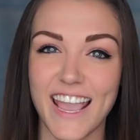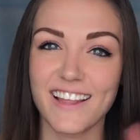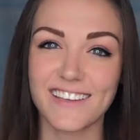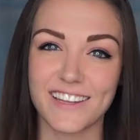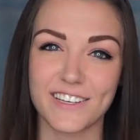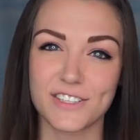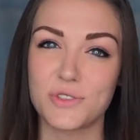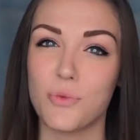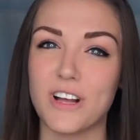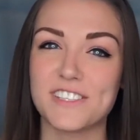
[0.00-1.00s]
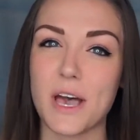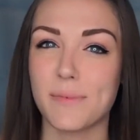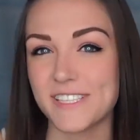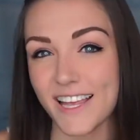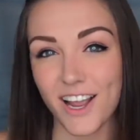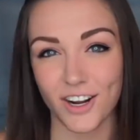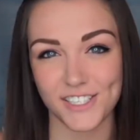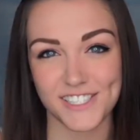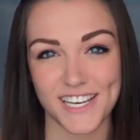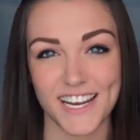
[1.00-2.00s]
Hey alligators, what's up? It's Allie
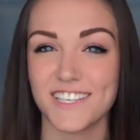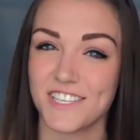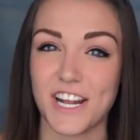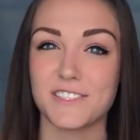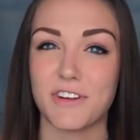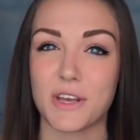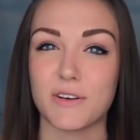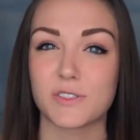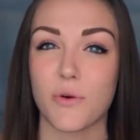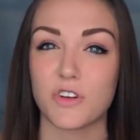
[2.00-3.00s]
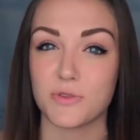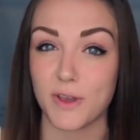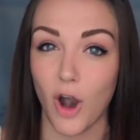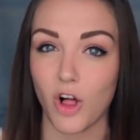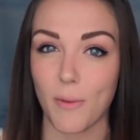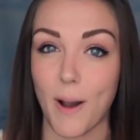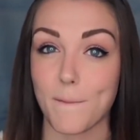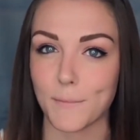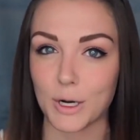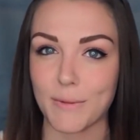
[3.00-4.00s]
Hardesty, and today's video is going to be all about
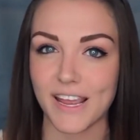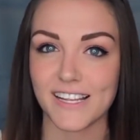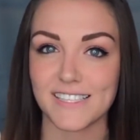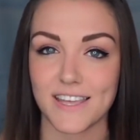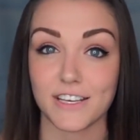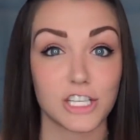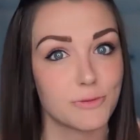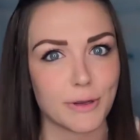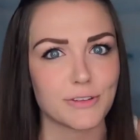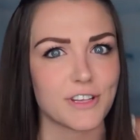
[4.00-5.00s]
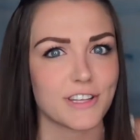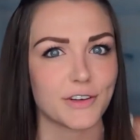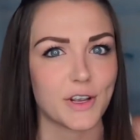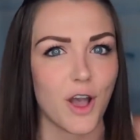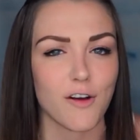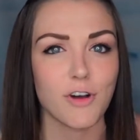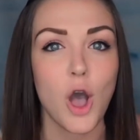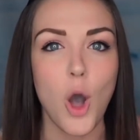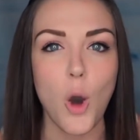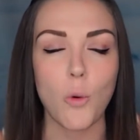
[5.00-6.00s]
mermaids and the conspiracy theory of
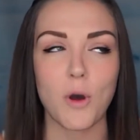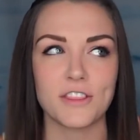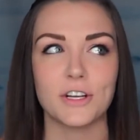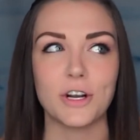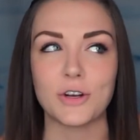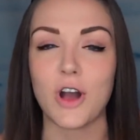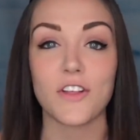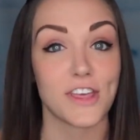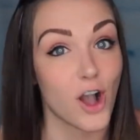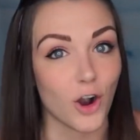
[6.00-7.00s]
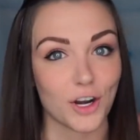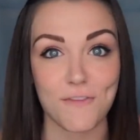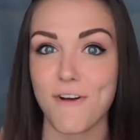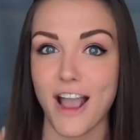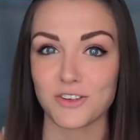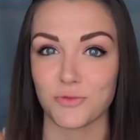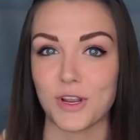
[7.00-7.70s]
whether or not they are in fact